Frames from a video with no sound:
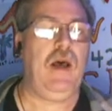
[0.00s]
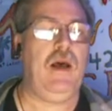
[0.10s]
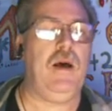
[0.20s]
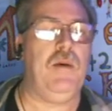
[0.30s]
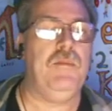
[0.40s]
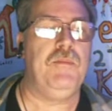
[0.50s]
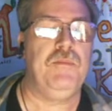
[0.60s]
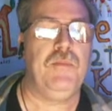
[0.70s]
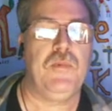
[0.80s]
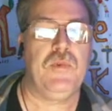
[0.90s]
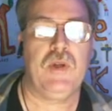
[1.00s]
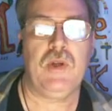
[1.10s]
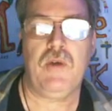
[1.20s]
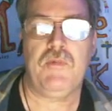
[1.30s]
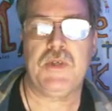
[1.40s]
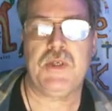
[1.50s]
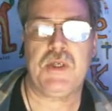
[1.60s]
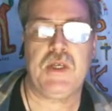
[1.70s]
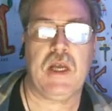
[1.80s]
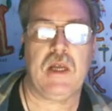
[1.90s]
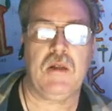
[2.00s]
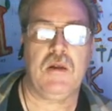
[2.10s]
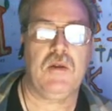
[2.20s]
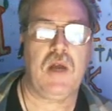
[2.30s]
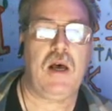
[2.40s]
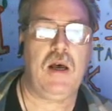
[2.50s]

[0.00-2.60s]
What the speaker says: hopefully CNET will